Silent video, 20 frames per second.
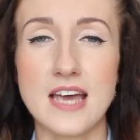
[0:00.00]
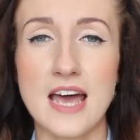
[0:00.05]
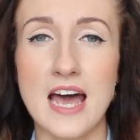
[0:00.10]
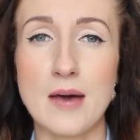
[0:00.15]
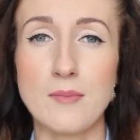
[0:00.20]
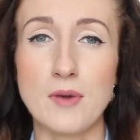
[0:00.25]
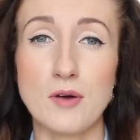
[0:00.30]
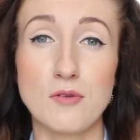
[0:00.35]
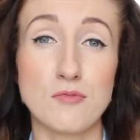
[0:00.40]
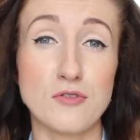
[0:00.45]

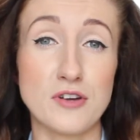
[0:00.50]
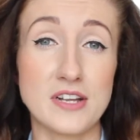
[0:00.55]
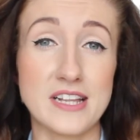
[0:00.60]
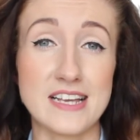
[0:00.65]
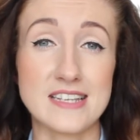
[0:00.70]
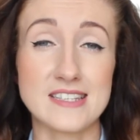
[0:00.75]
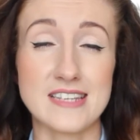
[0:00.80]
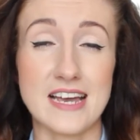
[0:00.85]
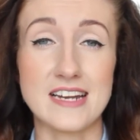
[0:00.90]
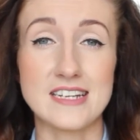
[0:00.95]
I'm really
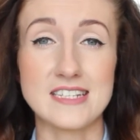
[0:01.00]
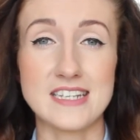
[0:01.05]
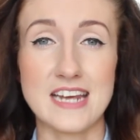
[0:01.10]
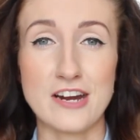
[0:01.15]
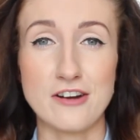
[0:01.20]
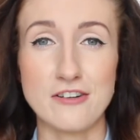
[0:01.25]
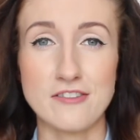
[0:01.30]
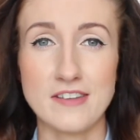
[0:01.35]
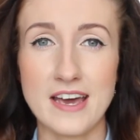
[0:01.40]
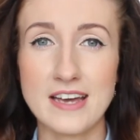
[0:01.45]
excited to
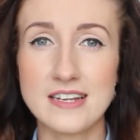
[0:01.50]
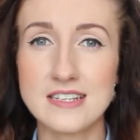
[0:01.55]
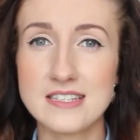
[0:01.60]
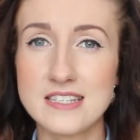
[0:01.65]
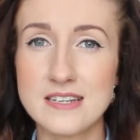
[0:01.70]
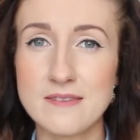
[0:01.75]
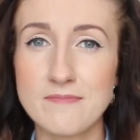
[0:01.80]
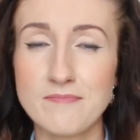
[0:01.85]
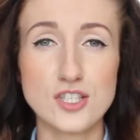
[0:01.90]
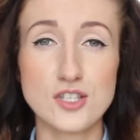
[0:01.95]
hear
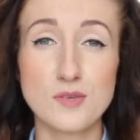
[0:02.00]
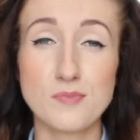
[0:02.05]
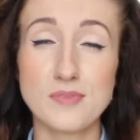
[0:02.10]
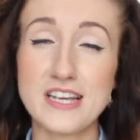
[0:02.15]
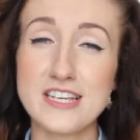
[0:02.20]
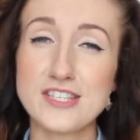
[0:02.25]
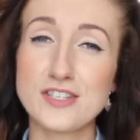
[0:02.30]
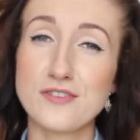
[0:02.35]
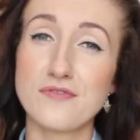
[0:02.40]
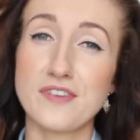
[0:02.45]
that. So
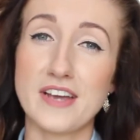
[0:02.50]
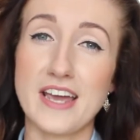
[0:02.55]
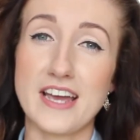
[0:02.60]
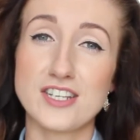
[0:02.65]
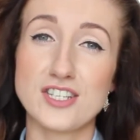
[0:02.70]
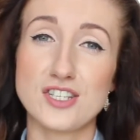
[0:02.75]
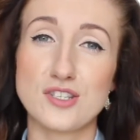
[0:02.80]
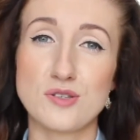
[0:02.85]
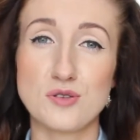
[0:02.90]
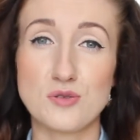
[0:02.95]
please don't forget
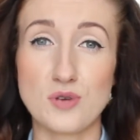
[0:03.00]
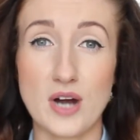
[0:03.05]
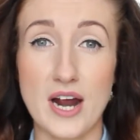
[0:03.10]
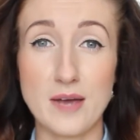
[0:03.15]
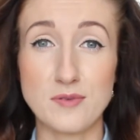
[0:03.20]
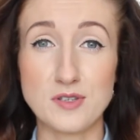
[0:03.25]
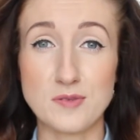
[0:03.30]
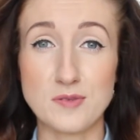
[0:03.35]
to subscribe